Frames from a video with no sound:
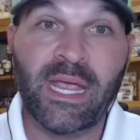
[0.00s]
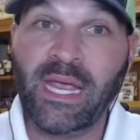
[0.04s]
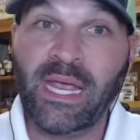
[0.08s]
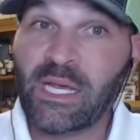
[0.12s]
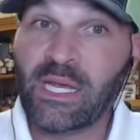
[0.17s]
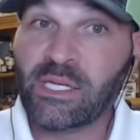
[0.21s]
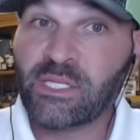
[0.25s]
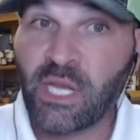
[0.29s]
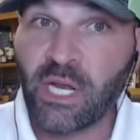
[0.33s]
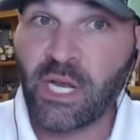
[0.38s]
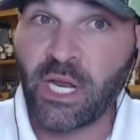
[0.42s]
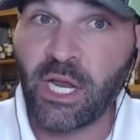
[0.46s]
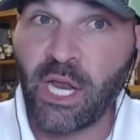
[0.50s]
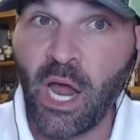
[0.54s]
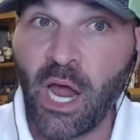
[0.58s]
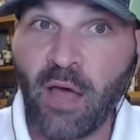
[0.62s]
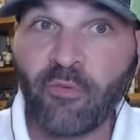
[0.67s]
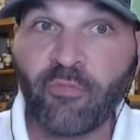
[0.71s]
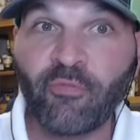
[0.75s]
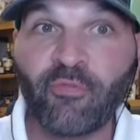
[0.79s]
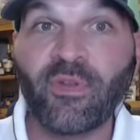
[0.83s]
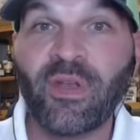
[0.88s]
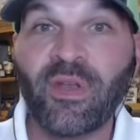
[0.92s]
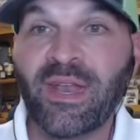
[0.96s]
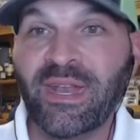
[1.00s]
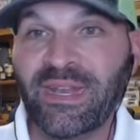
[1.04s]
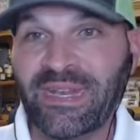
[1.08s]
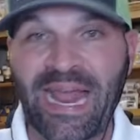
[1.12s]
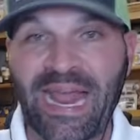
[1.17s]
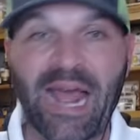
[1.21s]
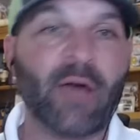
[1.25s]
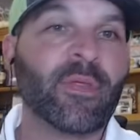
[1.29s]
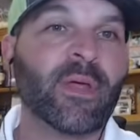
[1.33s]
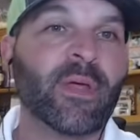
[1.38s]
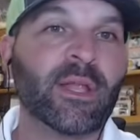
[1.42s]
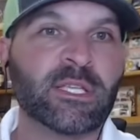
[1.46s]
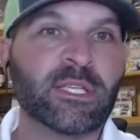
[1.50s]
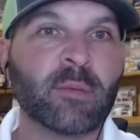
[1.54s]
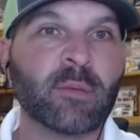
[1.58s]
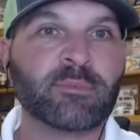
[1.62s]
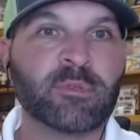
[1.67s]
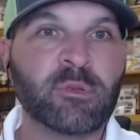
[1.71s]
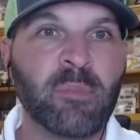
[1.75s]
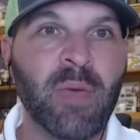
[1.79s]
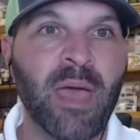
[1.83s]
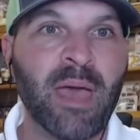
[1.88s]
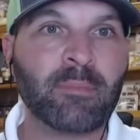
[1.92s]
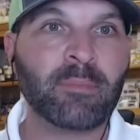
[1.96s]
Is it enough? Now that's up
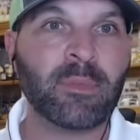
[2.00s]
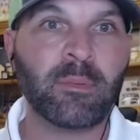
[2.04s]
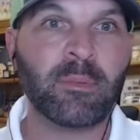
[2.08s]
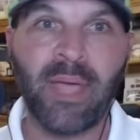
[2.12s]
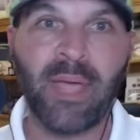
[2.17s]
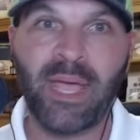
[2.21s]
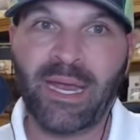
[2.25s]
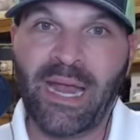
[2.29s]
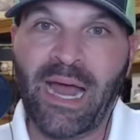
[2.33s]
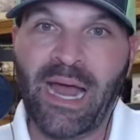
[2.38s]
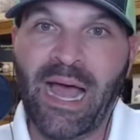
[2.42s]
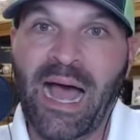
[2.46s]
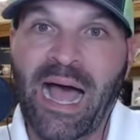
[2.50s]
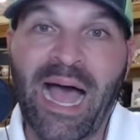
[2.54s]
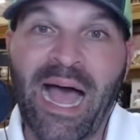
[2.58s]
to Matt McMahon.